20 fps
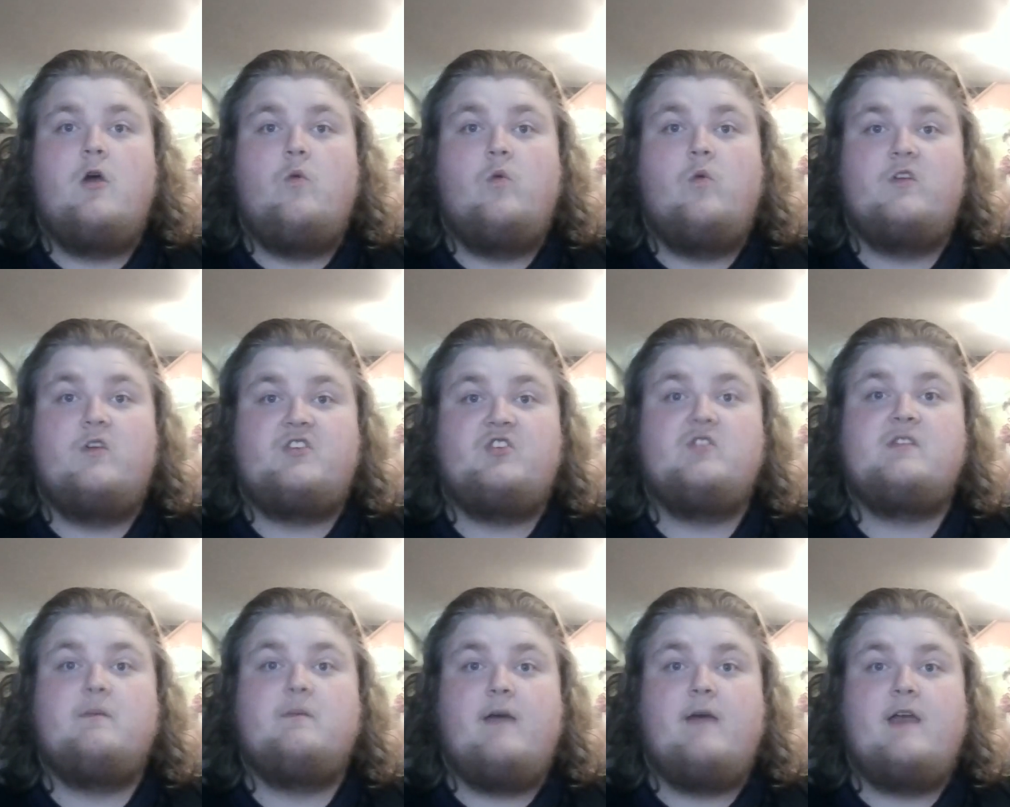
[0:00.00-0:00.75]
we're
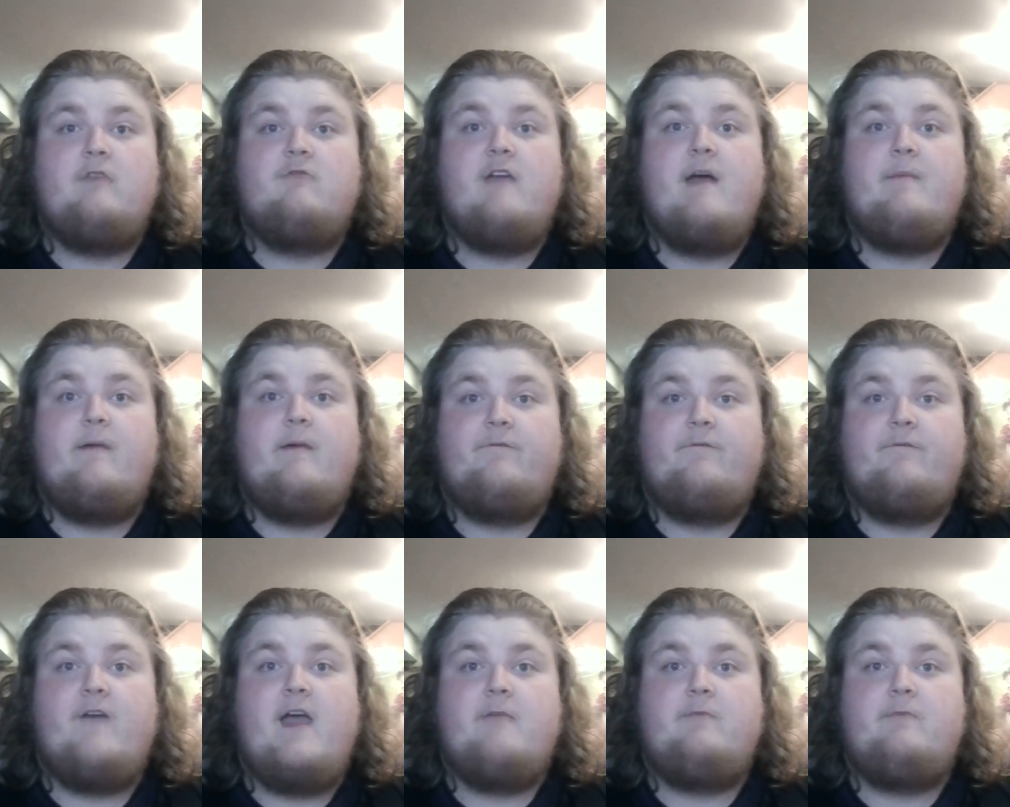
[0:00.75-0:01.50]
choosing Minecraft
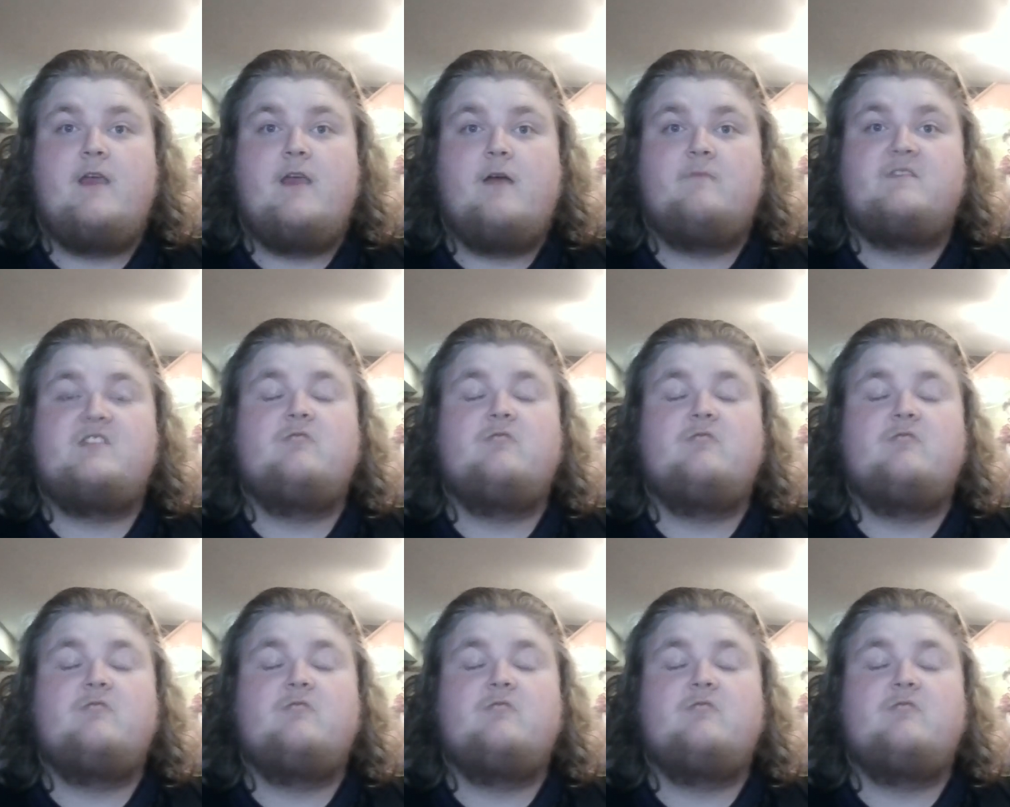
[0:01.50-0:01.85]
at 5 PM.